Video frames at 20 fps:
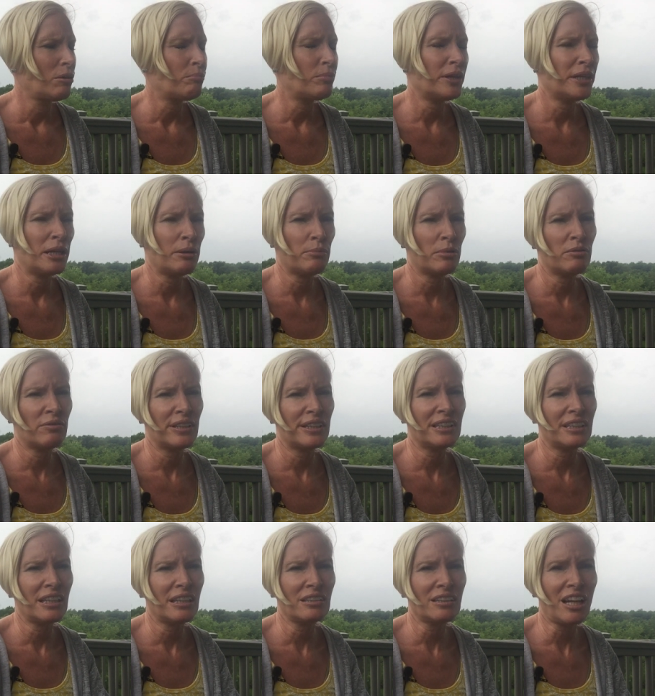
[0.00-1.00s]
Brittany Murphy
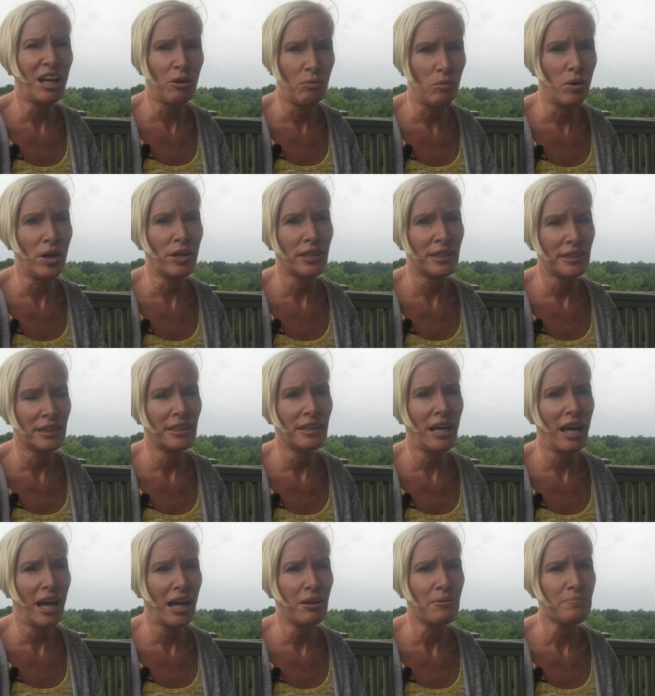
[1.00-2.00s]
says, I wanted to
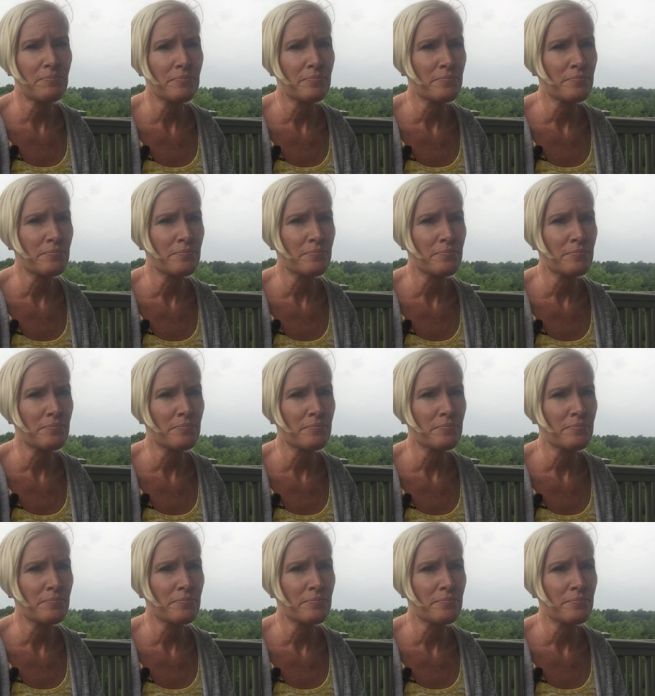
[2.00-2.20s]
die.